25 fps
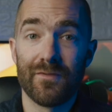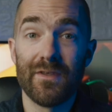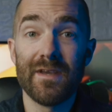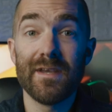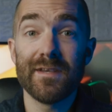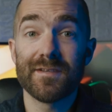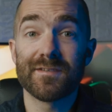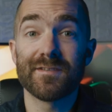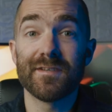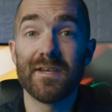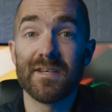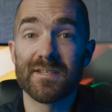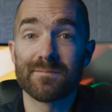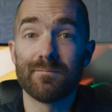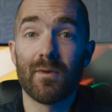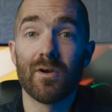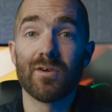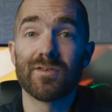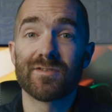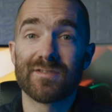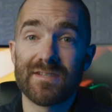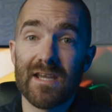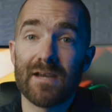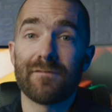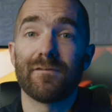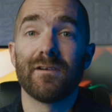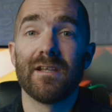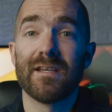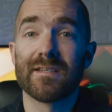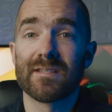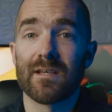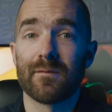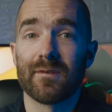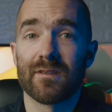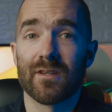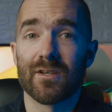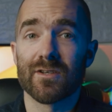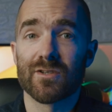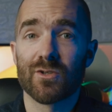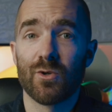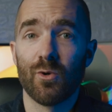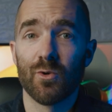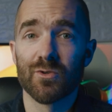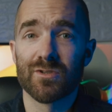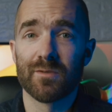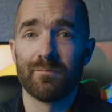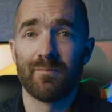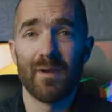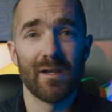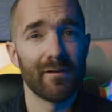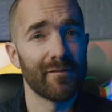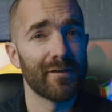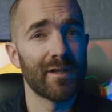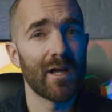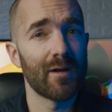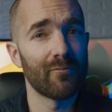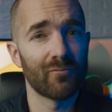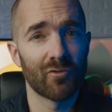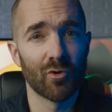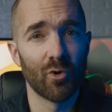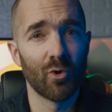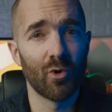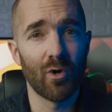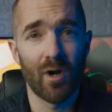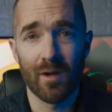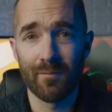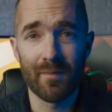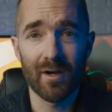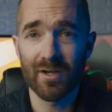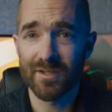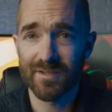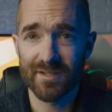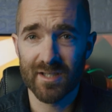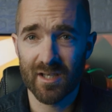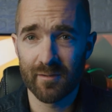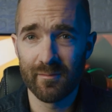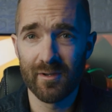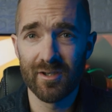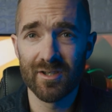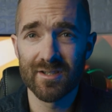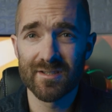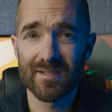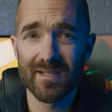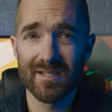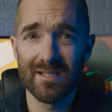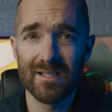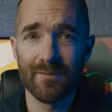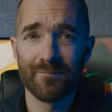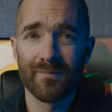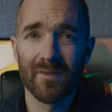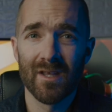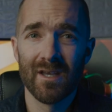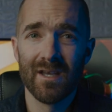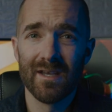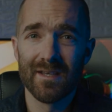This is most definitely something that's caused a bit of an uproar amongst the community,